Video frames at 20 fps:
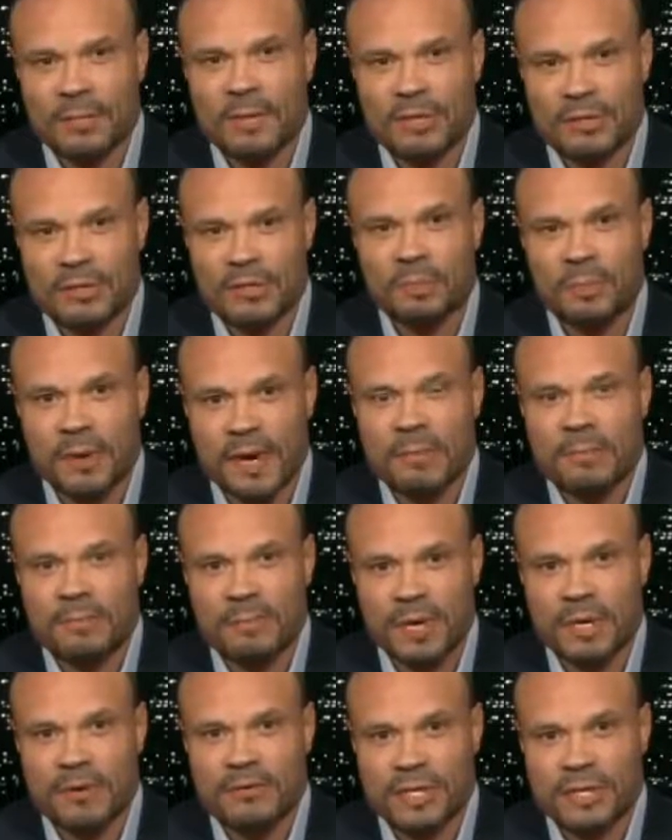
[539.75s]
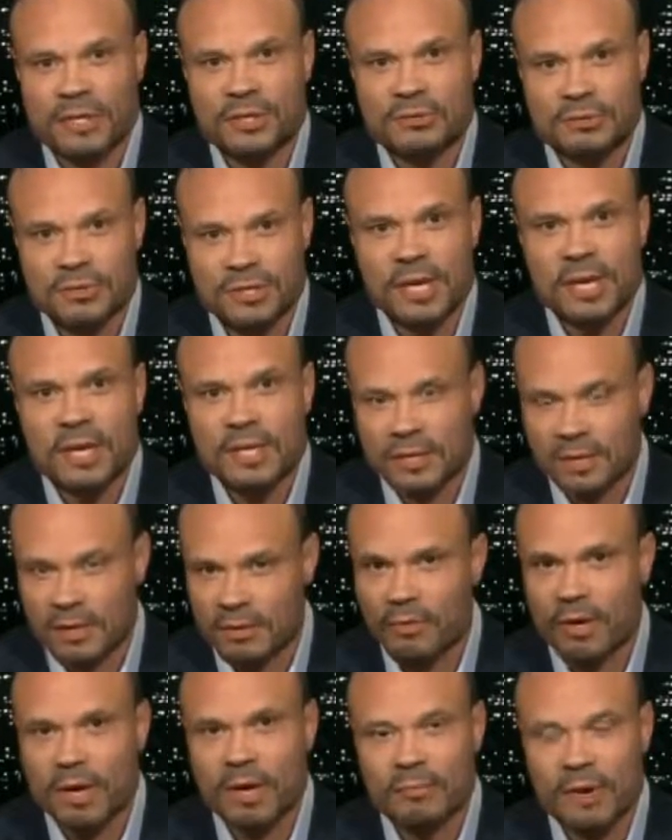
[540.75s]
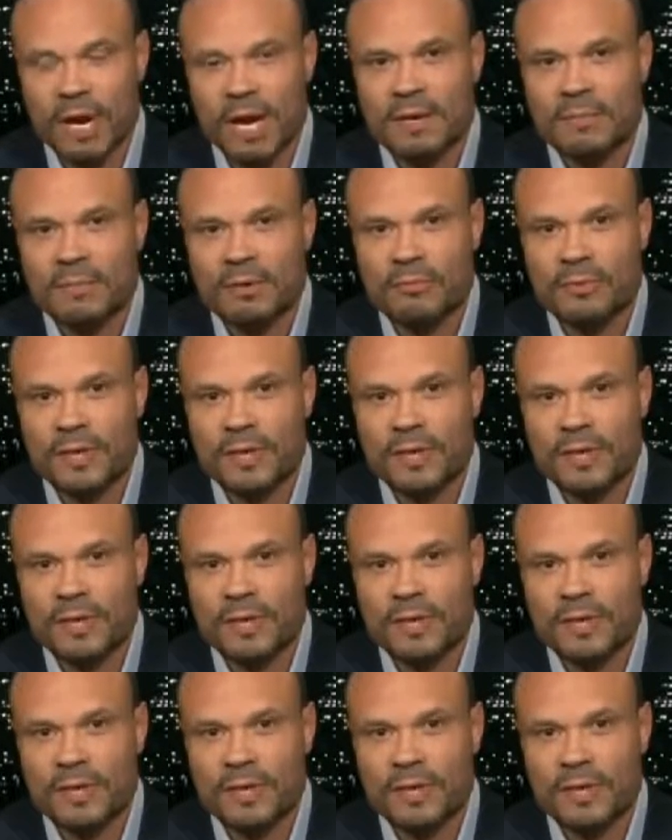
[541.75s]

be those bread and butter issues. Going to ride him to